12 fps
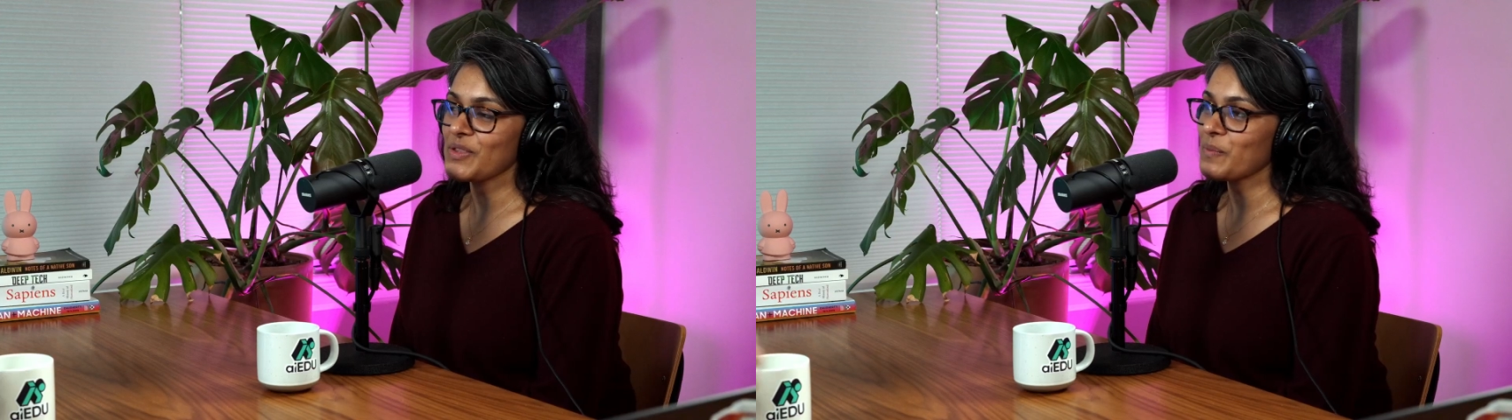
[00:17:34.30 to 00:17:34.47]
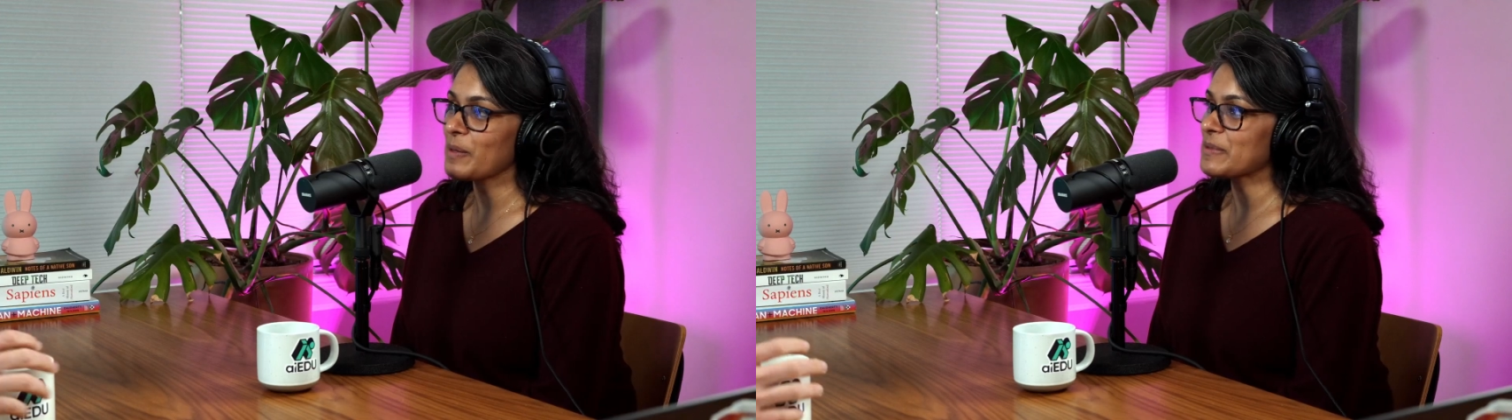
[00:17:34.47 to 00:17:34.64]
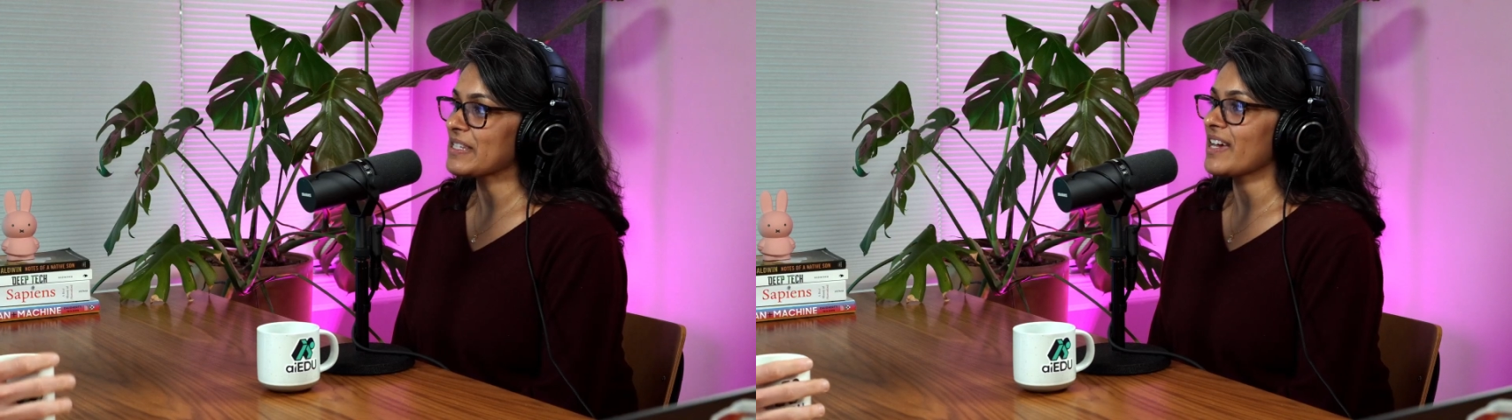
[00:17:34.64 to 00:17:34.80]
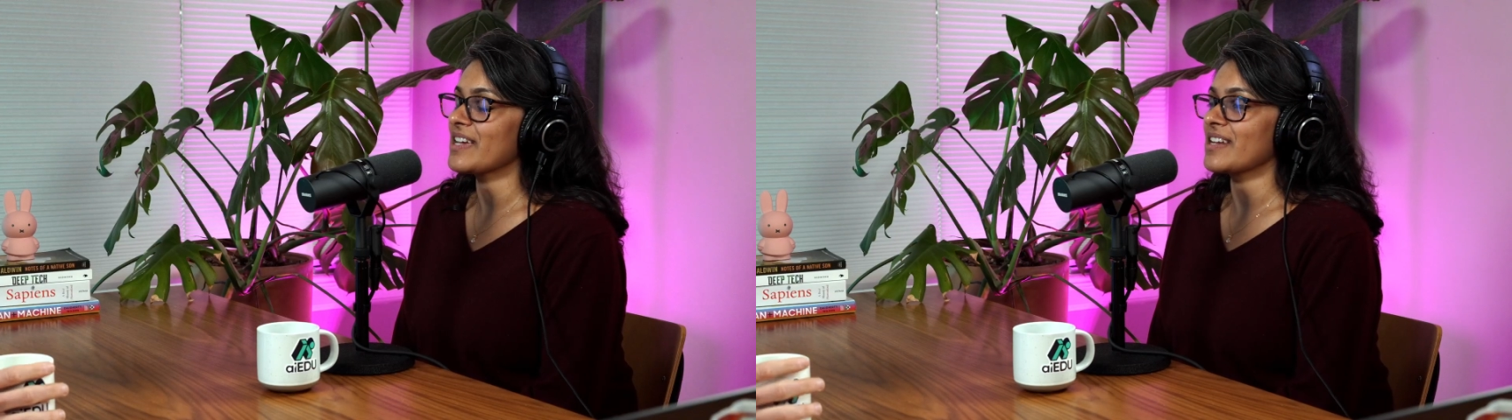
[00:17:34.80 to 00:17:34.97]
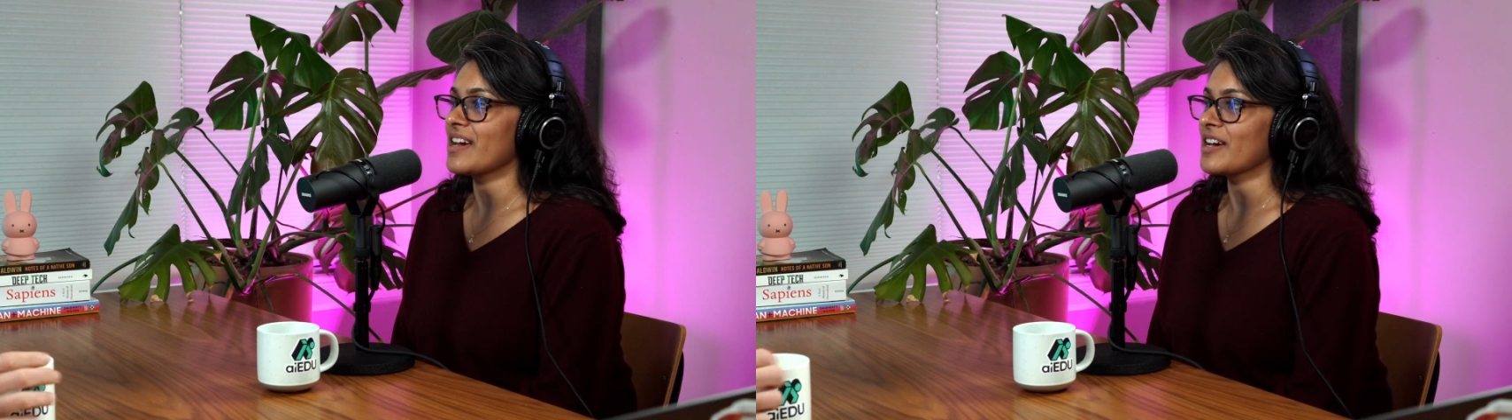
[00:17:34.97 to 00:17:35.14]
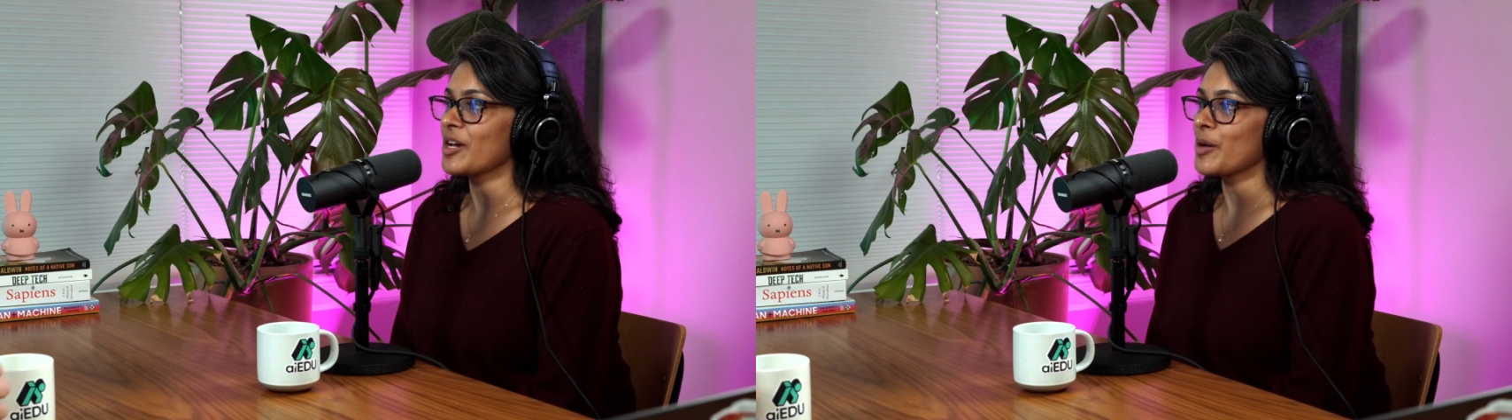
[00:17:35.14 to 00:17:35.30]
it's on the website.
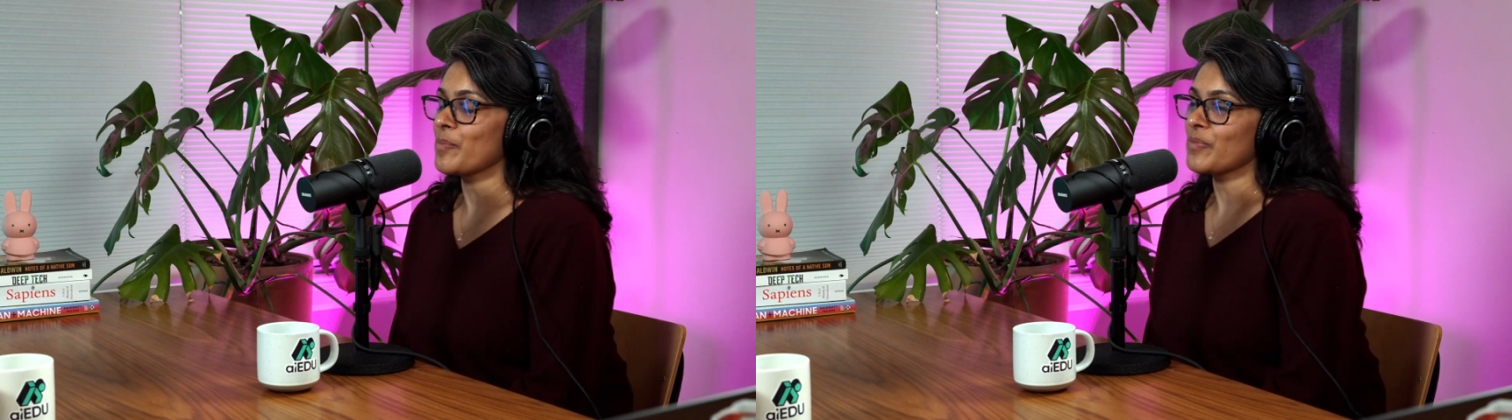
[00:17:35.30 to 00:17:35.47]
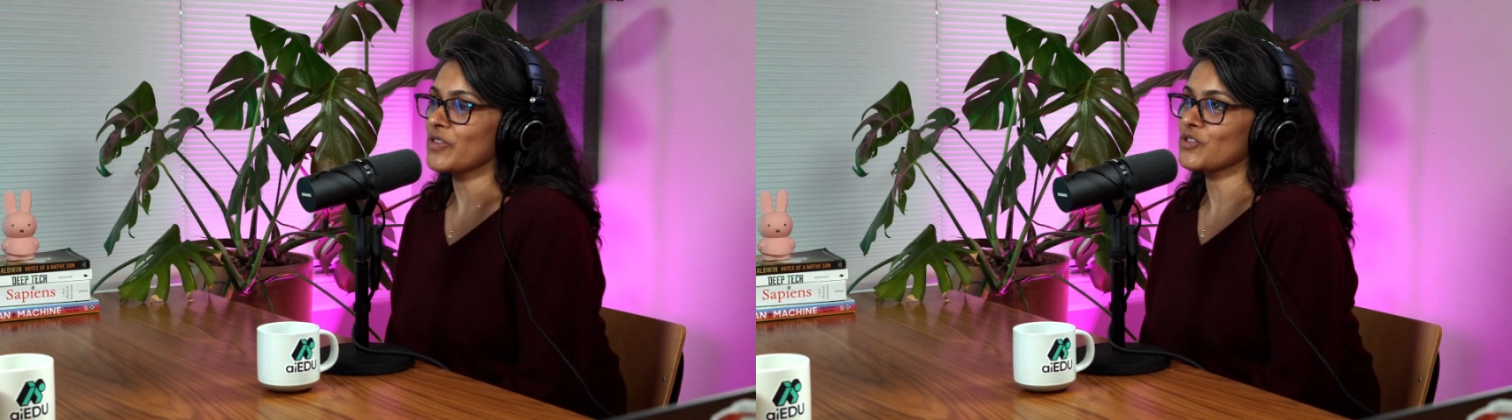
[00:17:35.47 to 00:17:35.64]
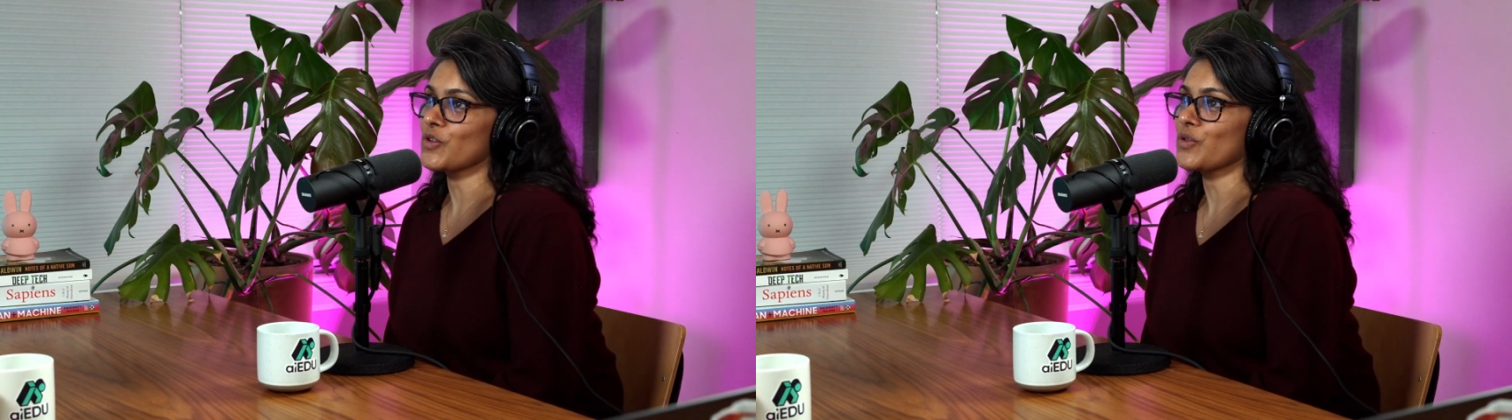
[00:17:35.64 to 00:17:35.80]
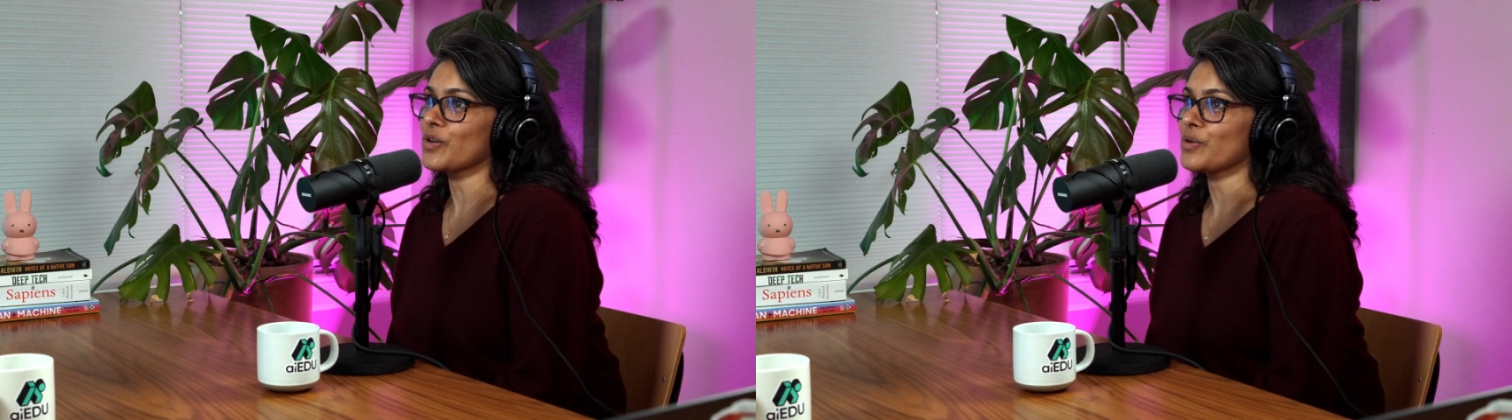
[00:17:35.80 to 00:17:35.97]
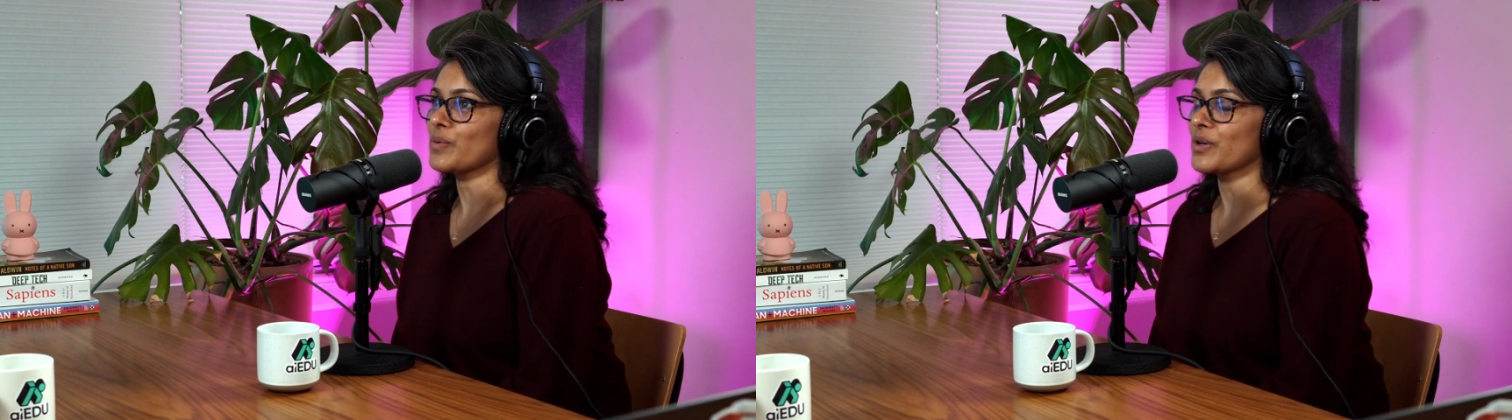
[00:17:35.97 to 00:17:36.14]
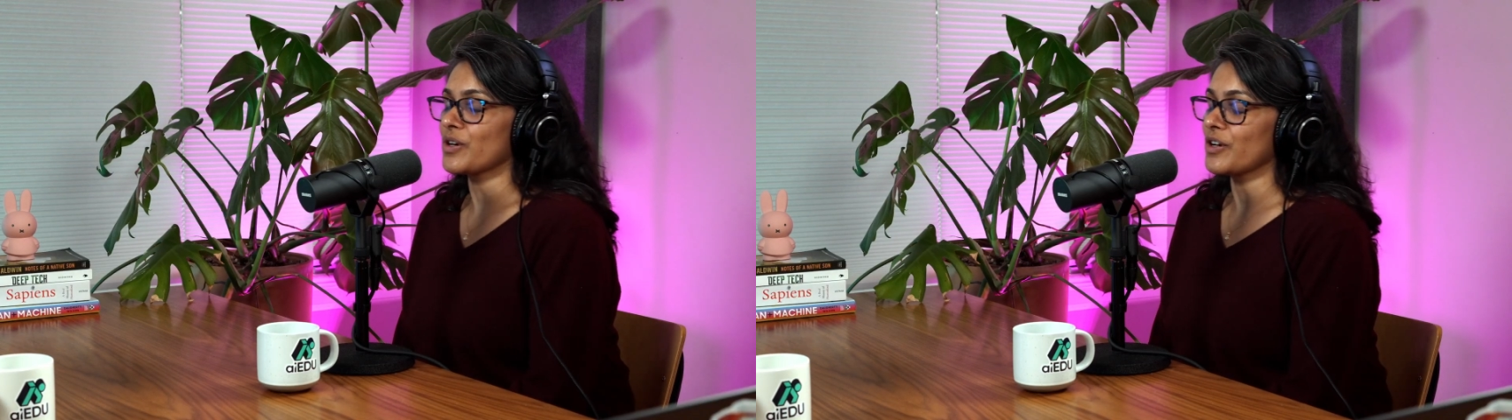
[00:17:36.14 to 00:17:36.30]
So
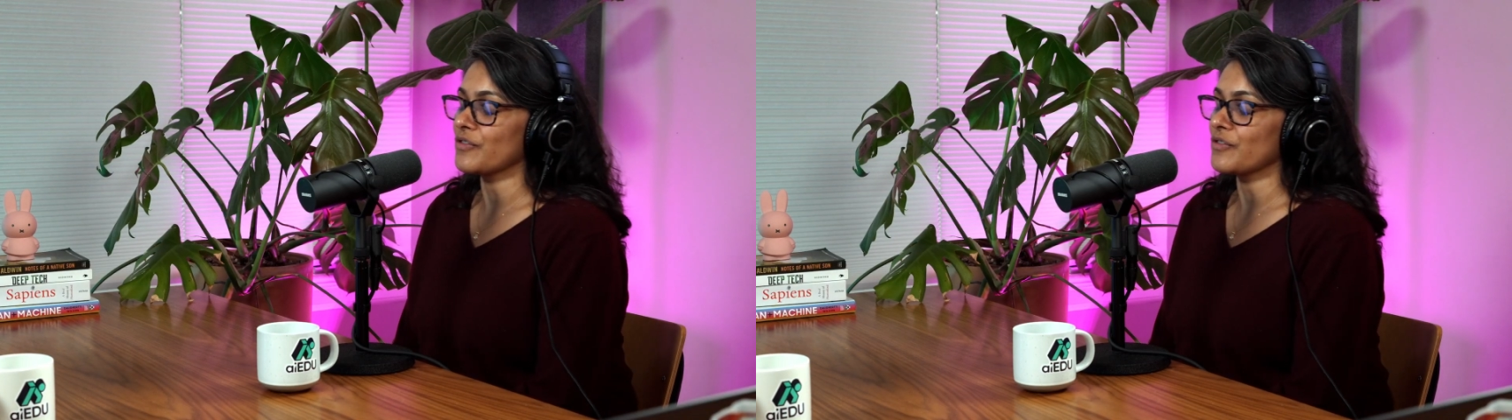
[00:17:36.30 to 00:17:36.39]
there were